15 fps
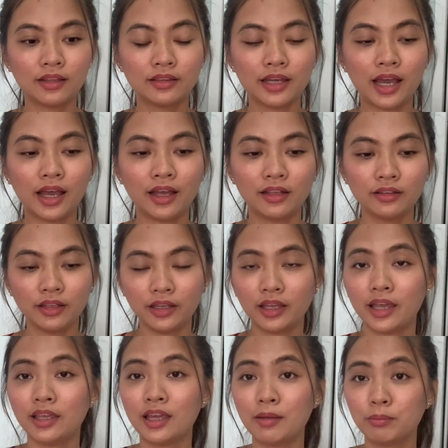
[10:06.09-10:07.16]
that
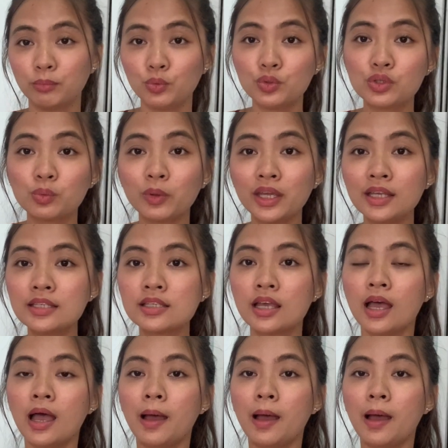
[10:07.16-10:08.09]
like I get mood swings,